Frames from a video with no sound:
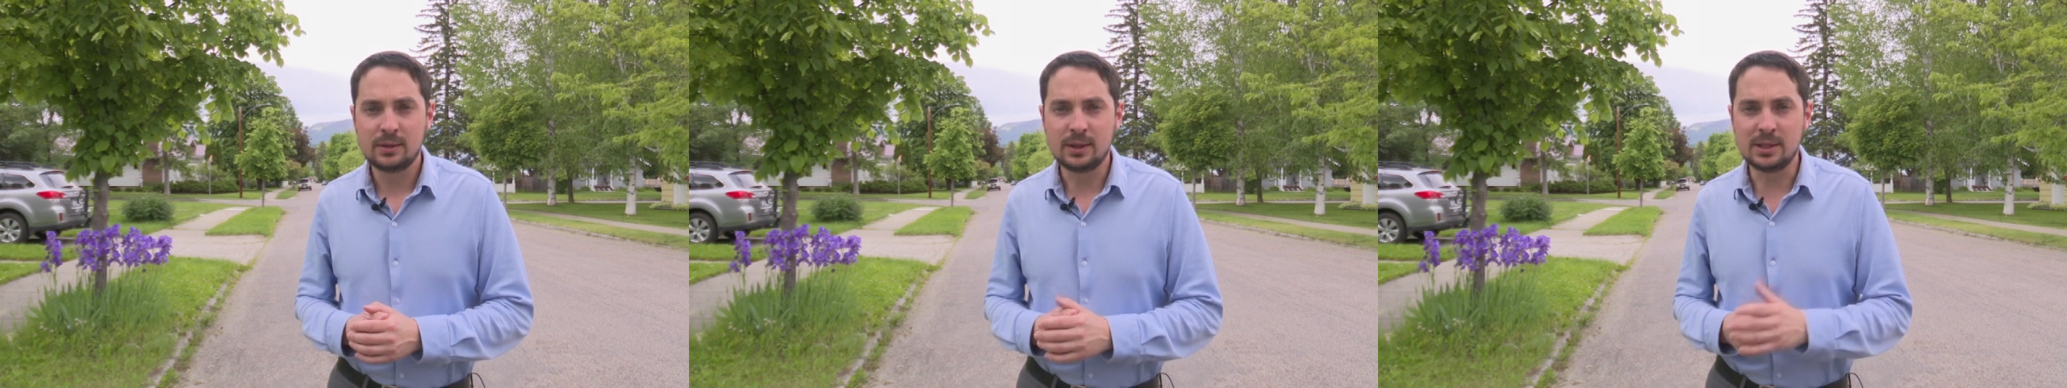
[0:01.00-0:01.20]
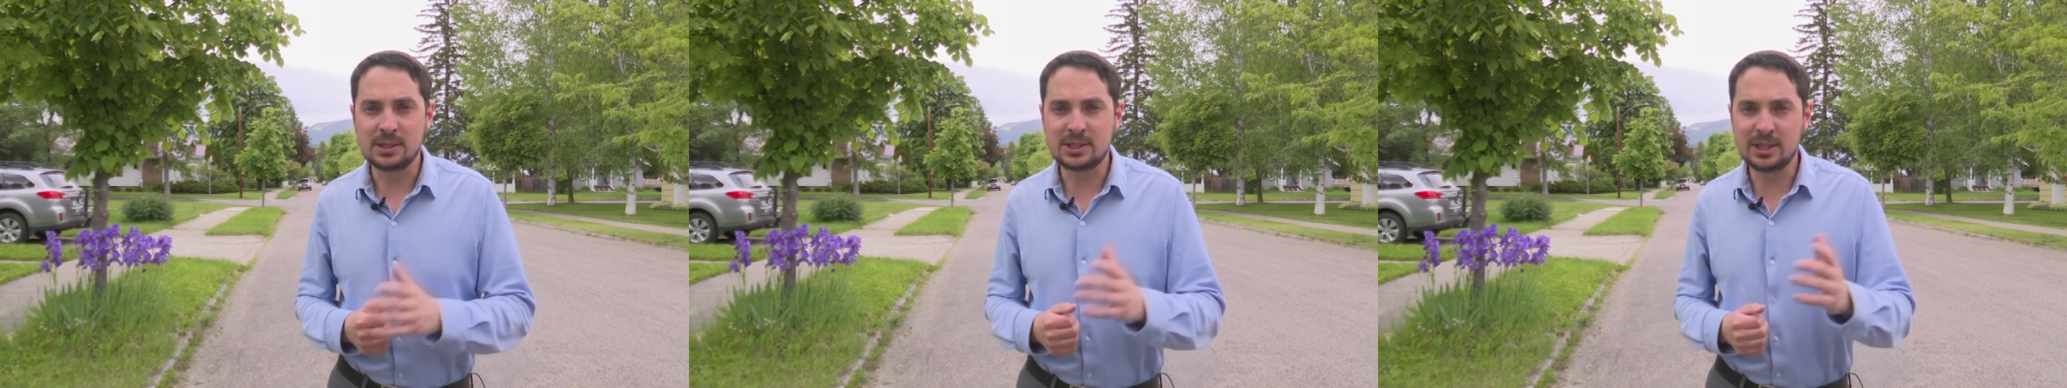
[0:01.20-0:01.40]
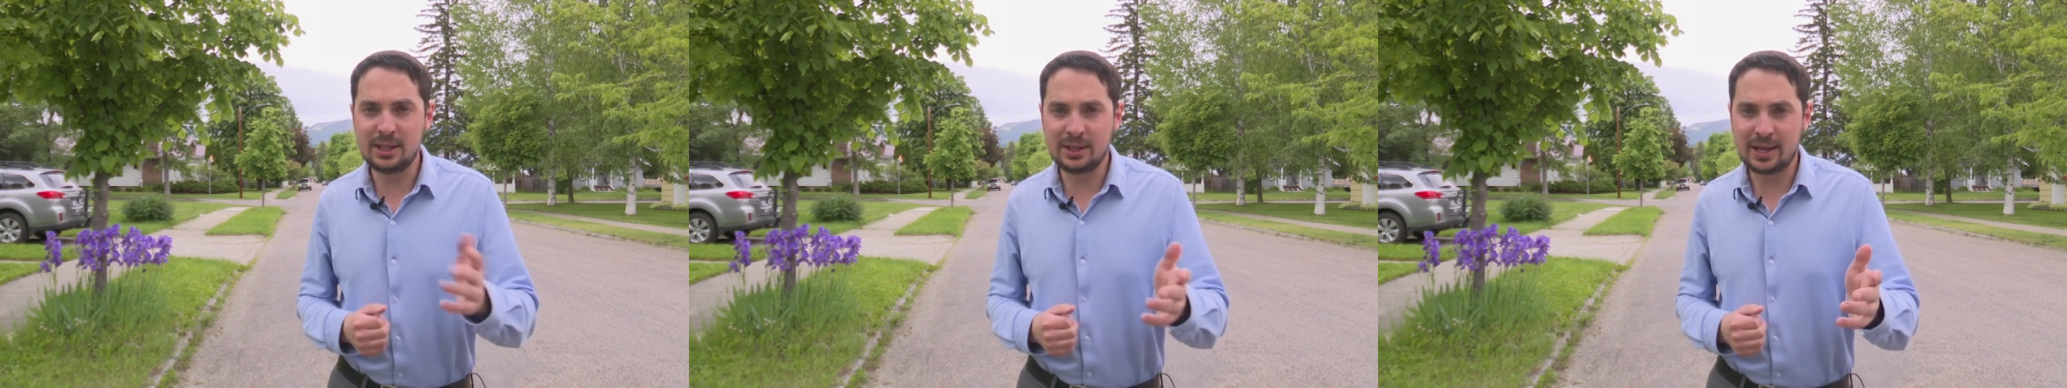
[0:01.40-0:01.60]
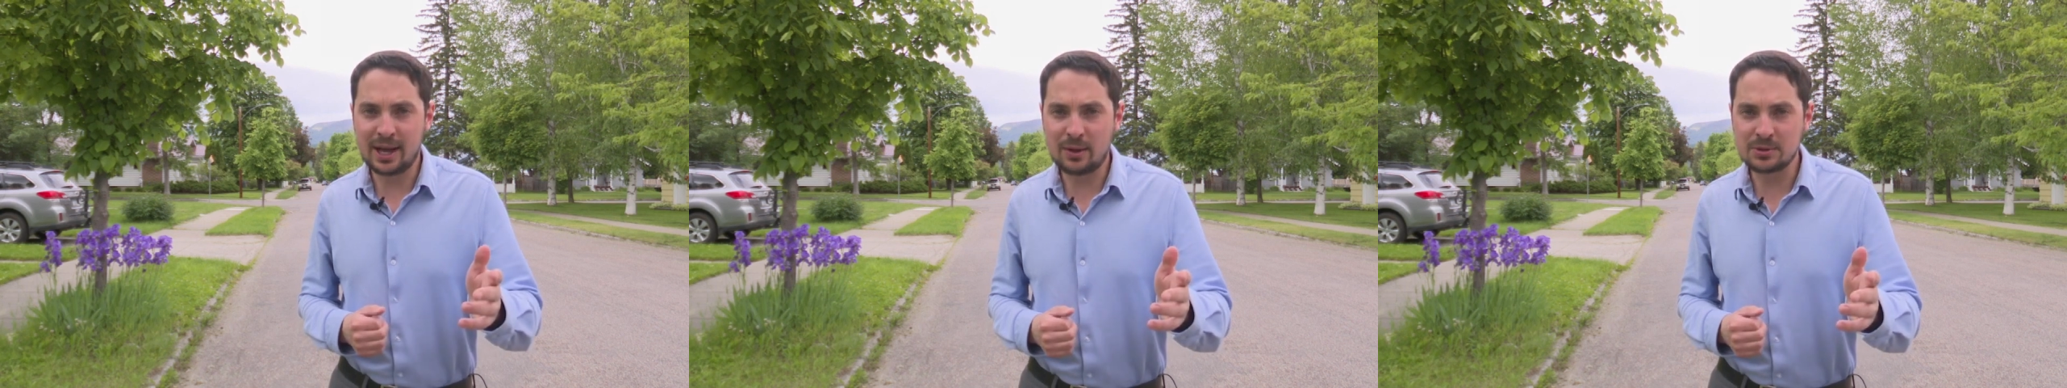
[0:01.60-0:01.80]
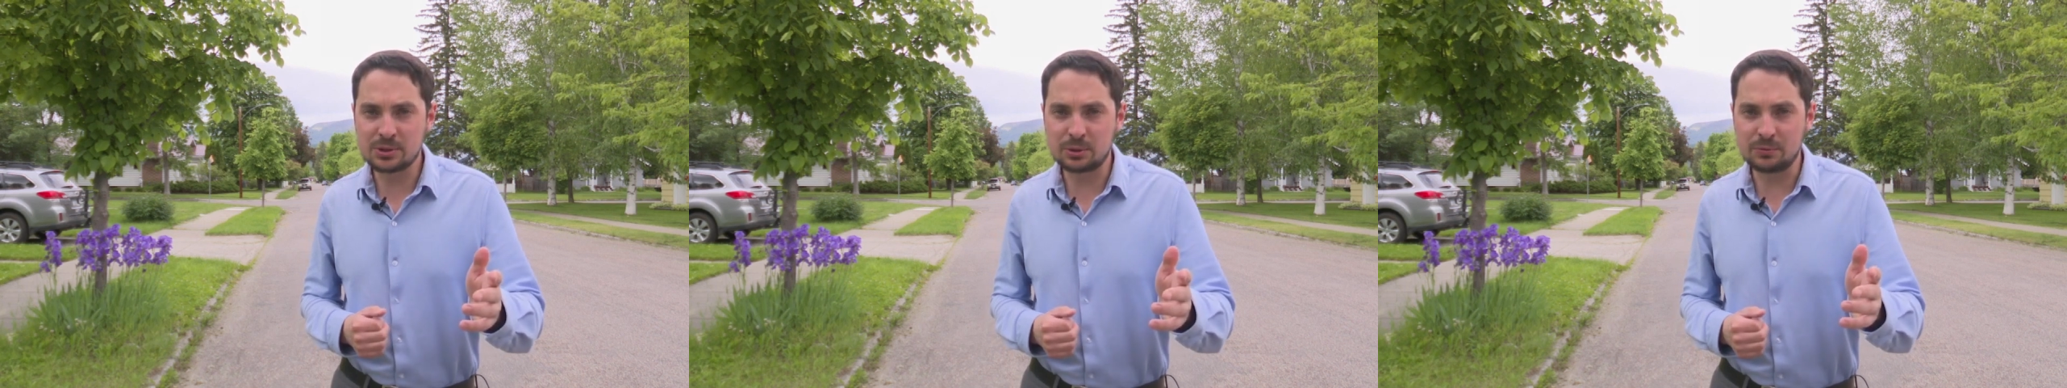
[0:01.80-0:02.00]
A city
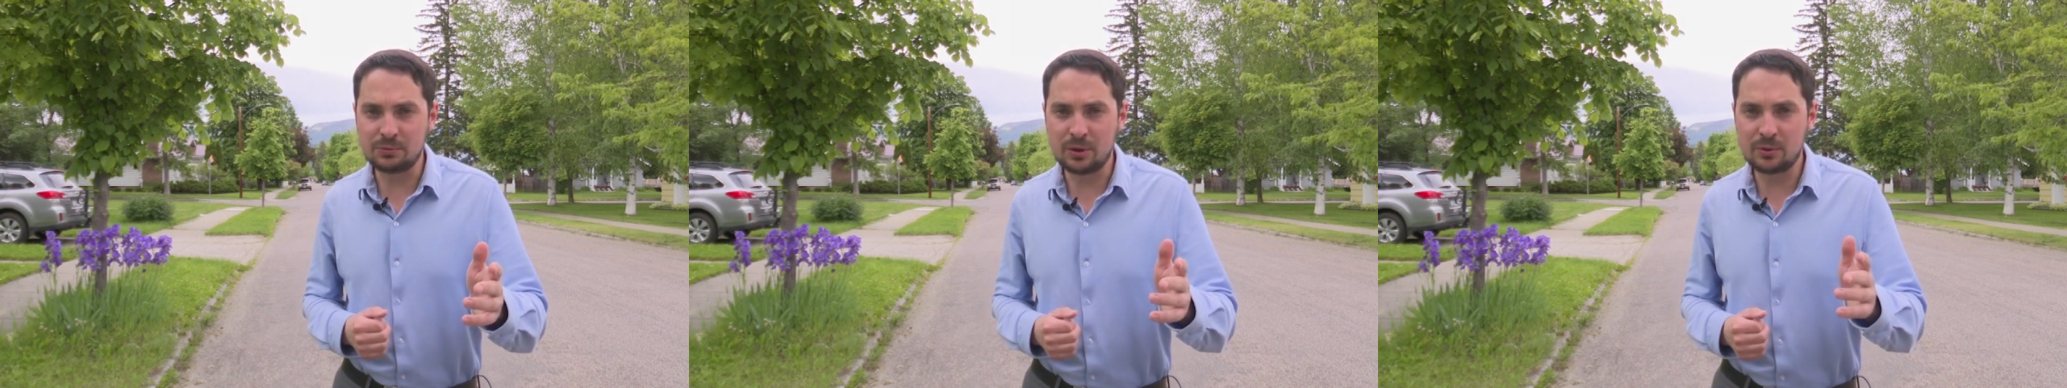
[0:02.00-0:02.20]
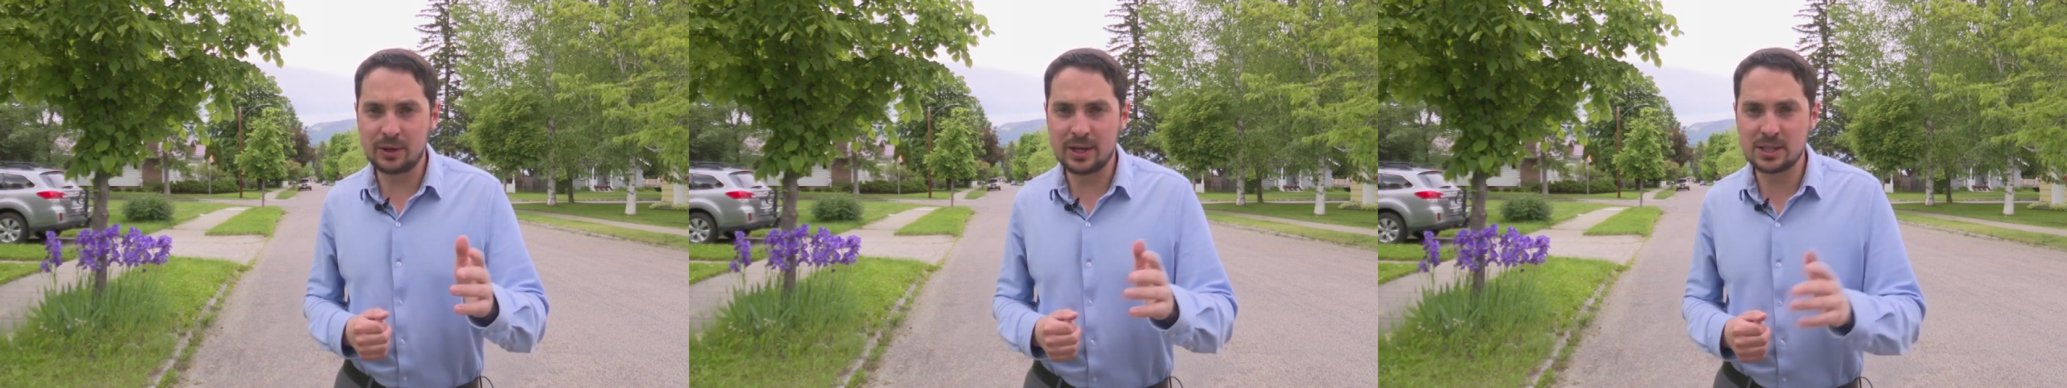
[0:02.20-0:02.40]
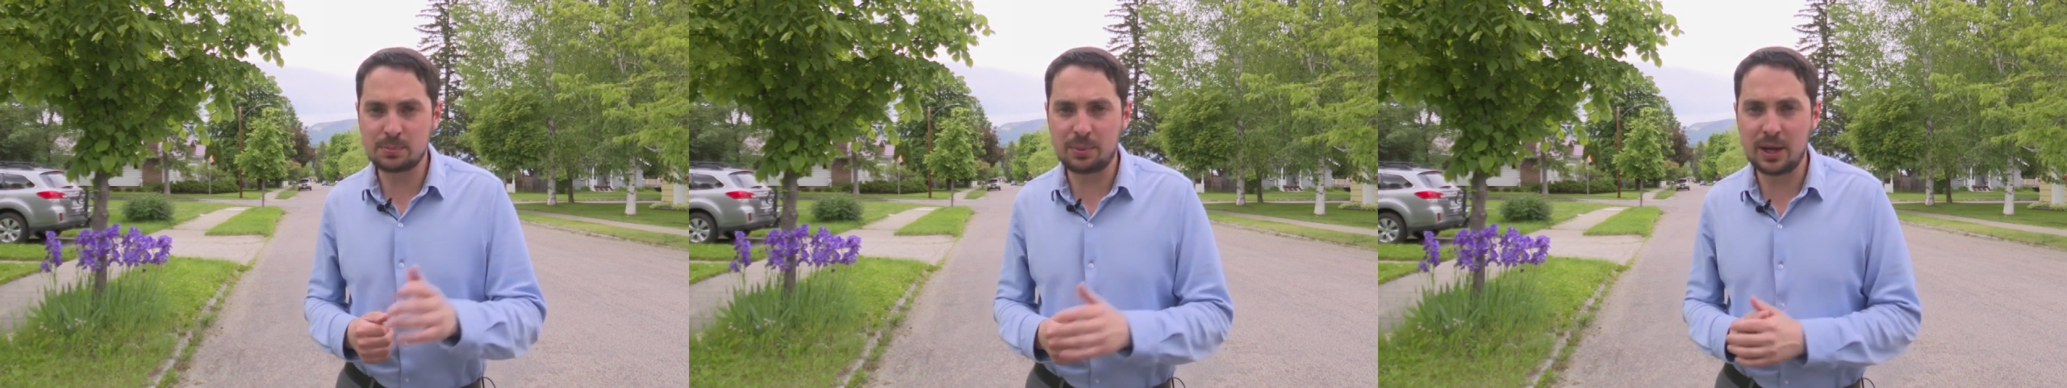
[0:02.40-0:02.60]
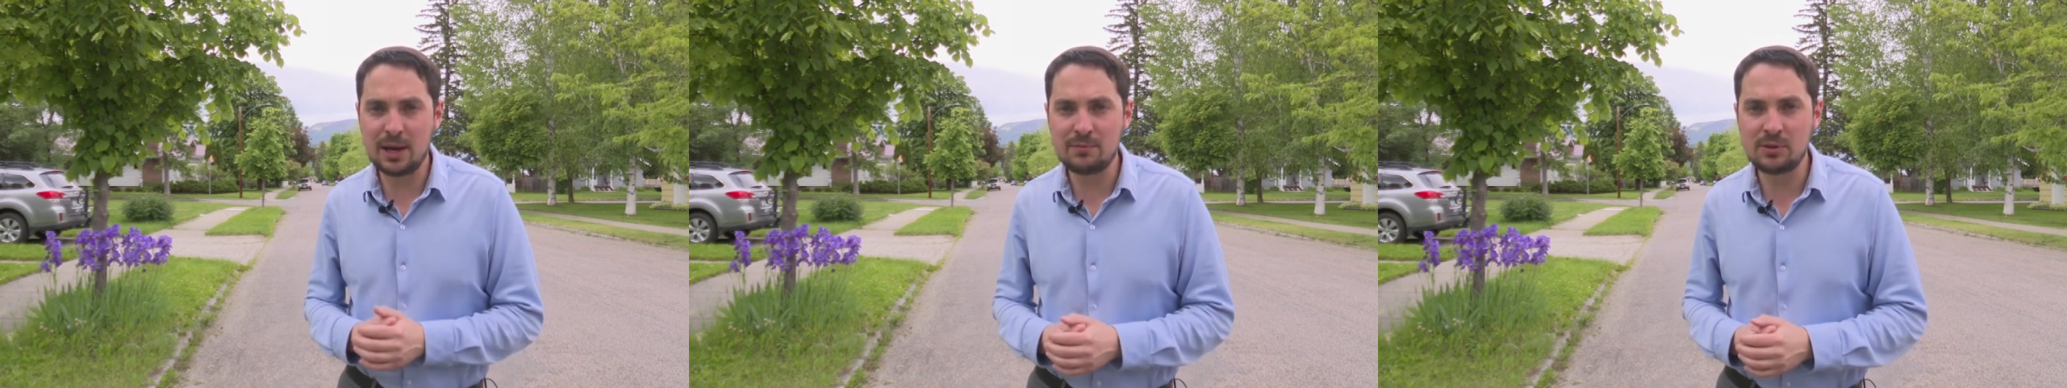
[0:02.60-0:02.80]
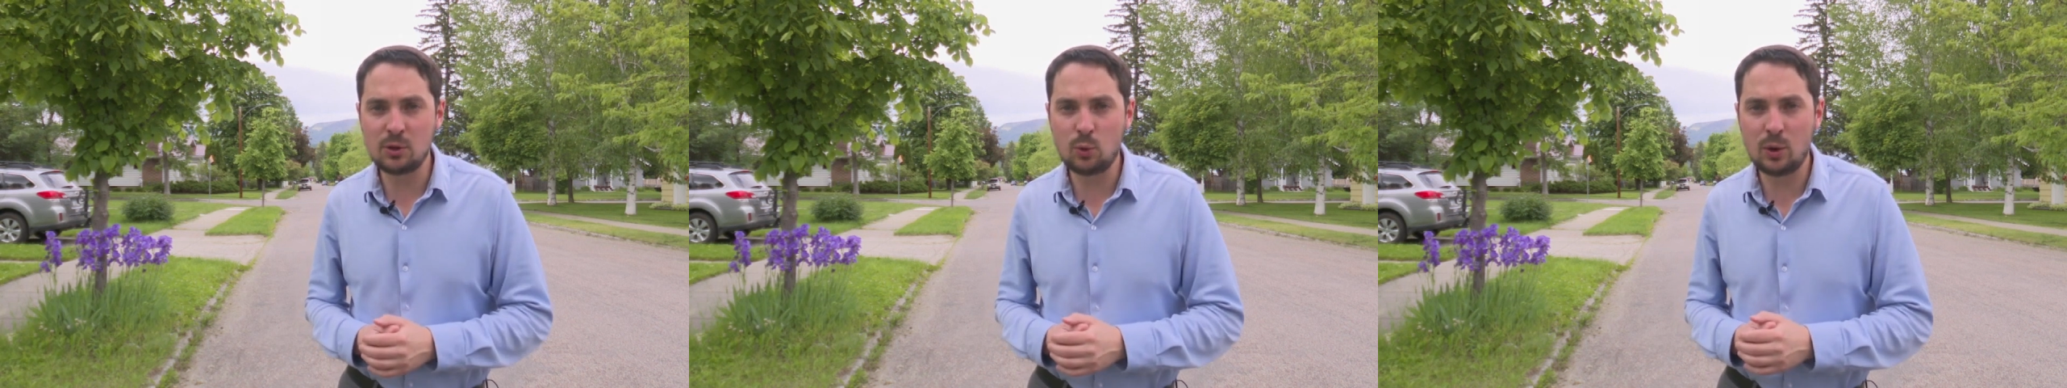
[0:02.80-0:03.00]
council vote has
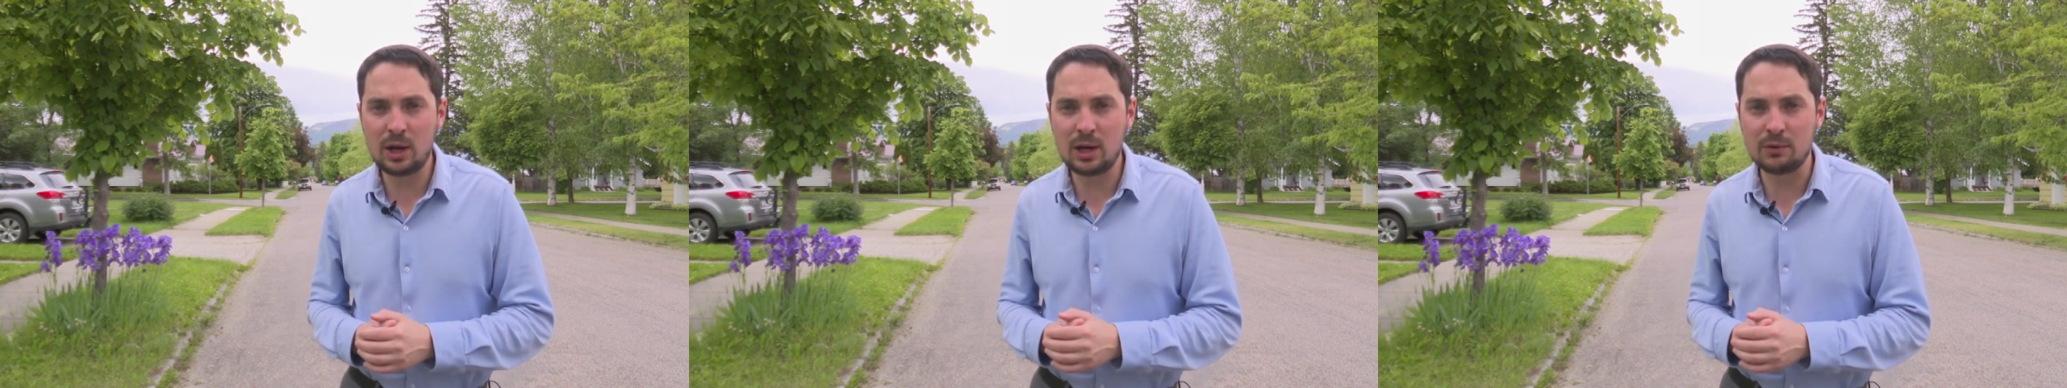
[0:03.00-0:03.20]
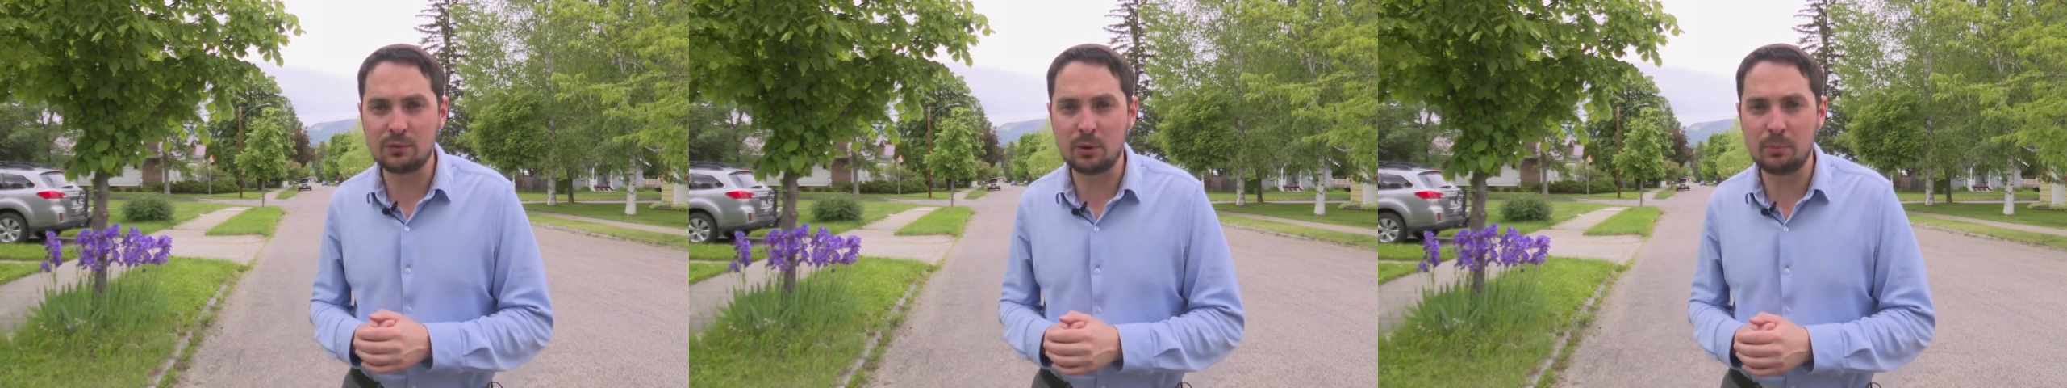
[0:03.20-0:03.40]
paved the way